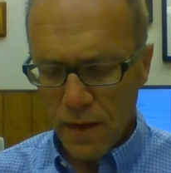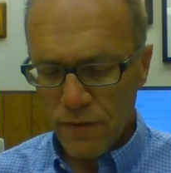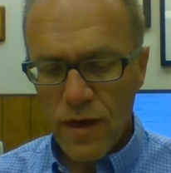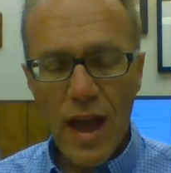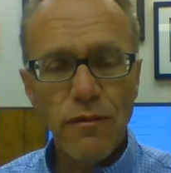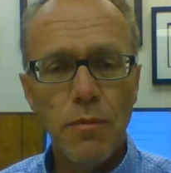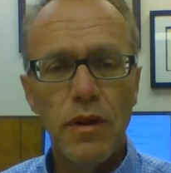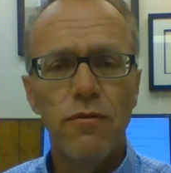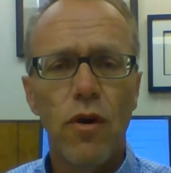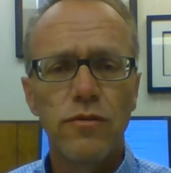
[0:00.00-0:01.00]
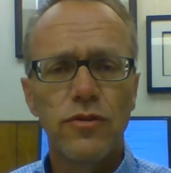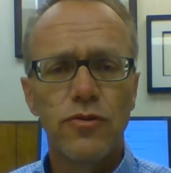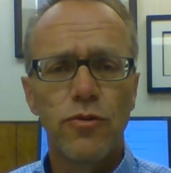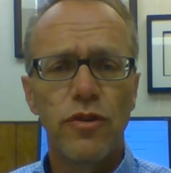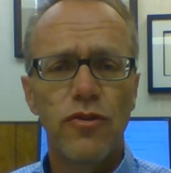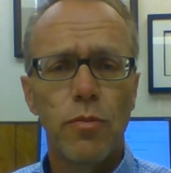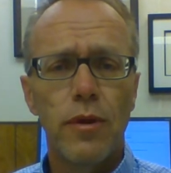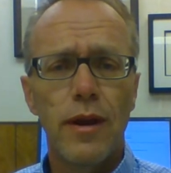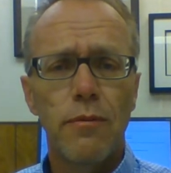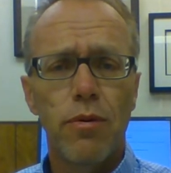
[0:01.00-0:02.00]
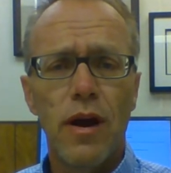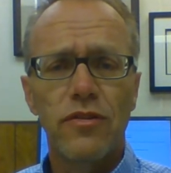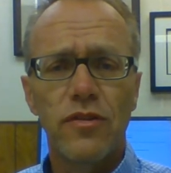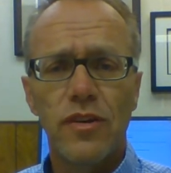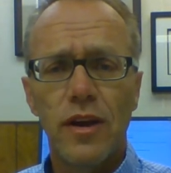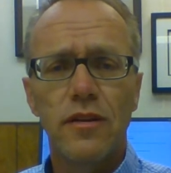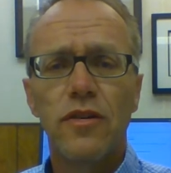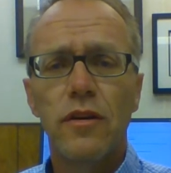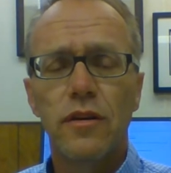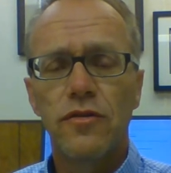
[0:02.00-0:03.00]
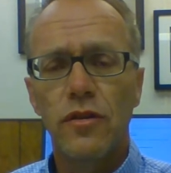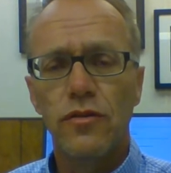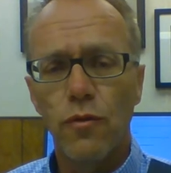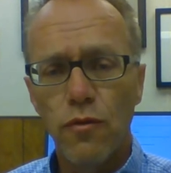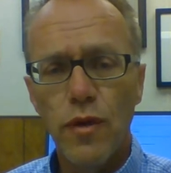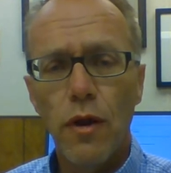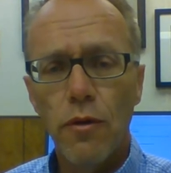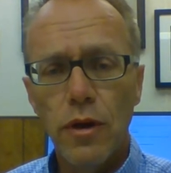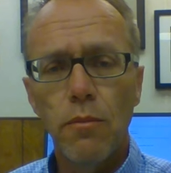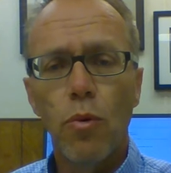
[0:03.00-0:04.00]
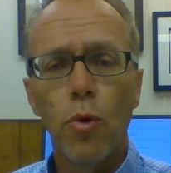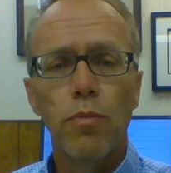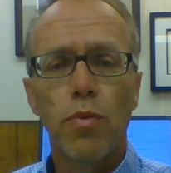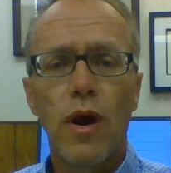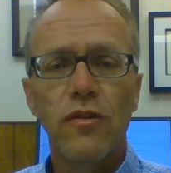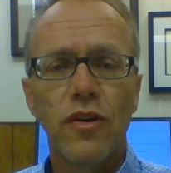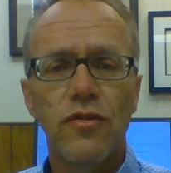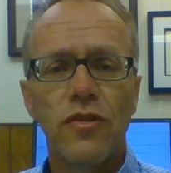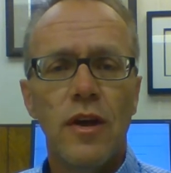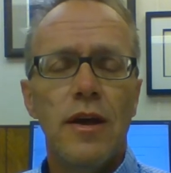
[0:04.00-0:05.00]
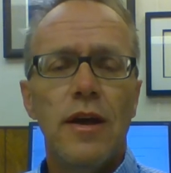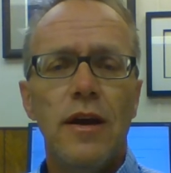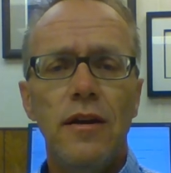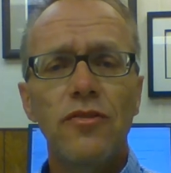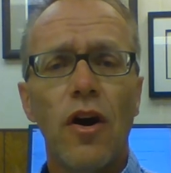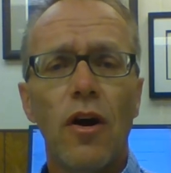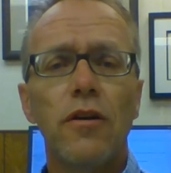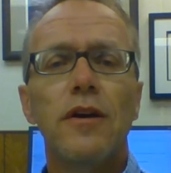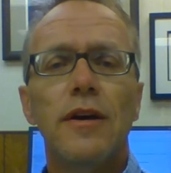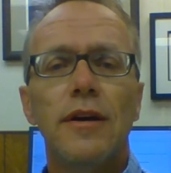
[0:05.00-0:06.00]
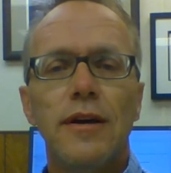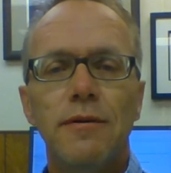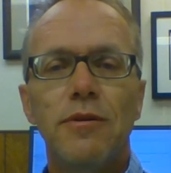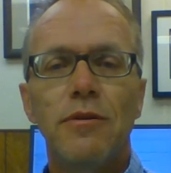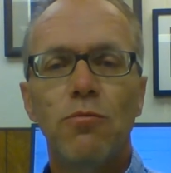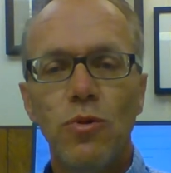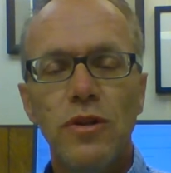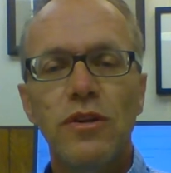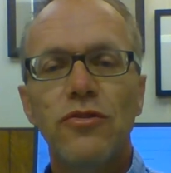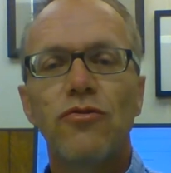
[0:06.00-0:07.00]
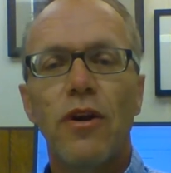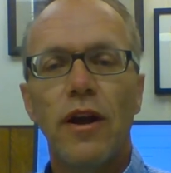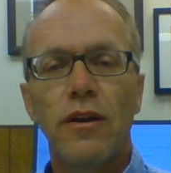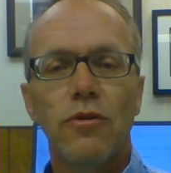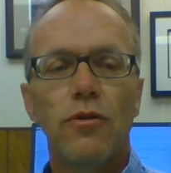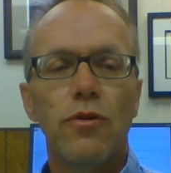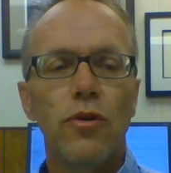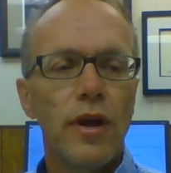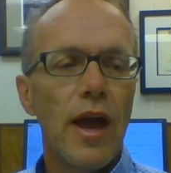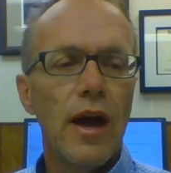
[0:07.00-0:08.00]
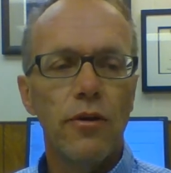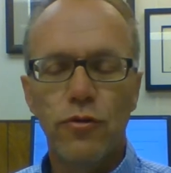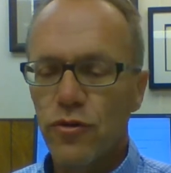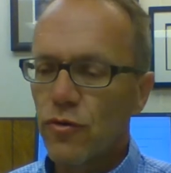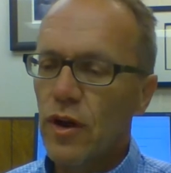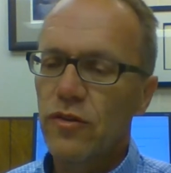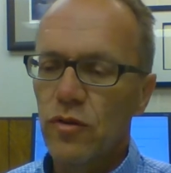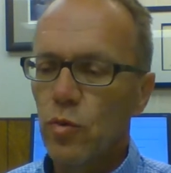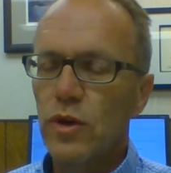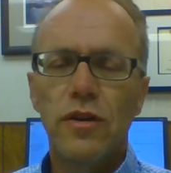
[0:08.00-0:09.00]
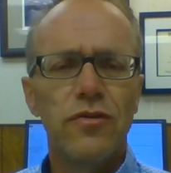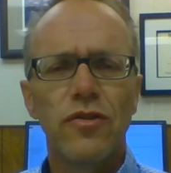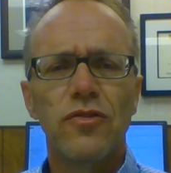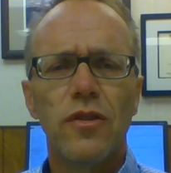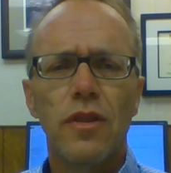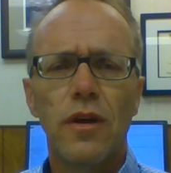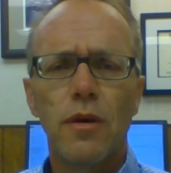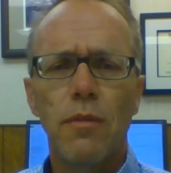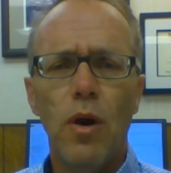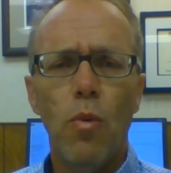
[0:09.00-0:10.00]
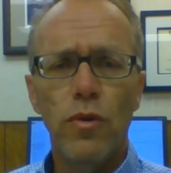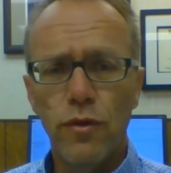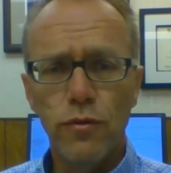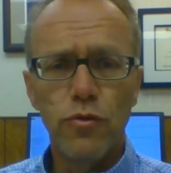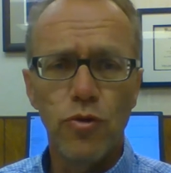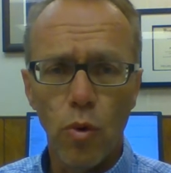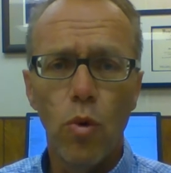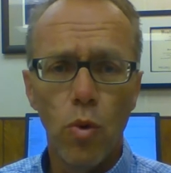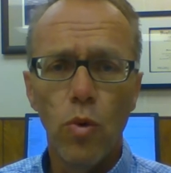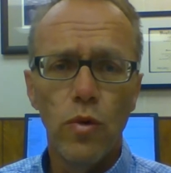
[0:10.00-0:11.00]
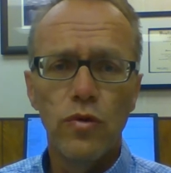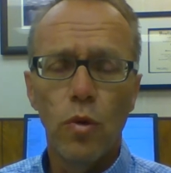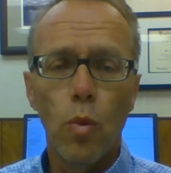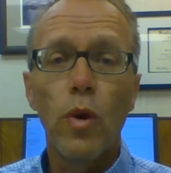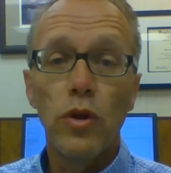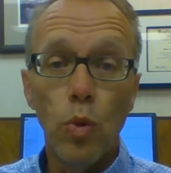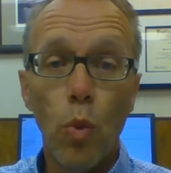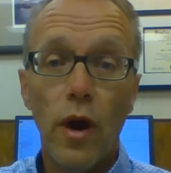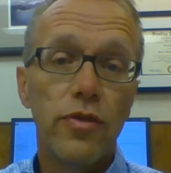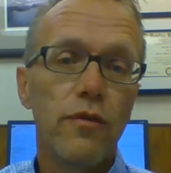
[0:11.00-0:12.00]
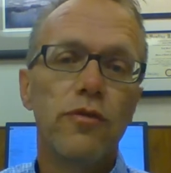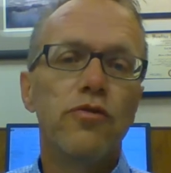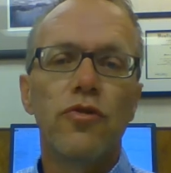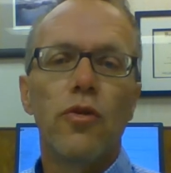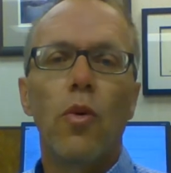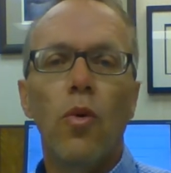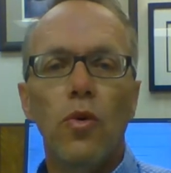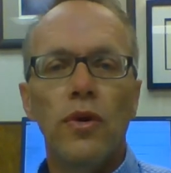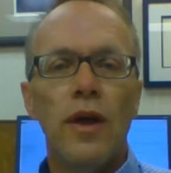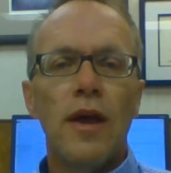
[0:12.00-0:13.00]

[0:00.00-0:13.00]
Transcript: If you haven't been involved in the strategic planning process, I got to tell you, it's a very important process, and it is hard. It really is trying to look at your strengths and weaknesses and think about what the future holds or what you want the future to hold,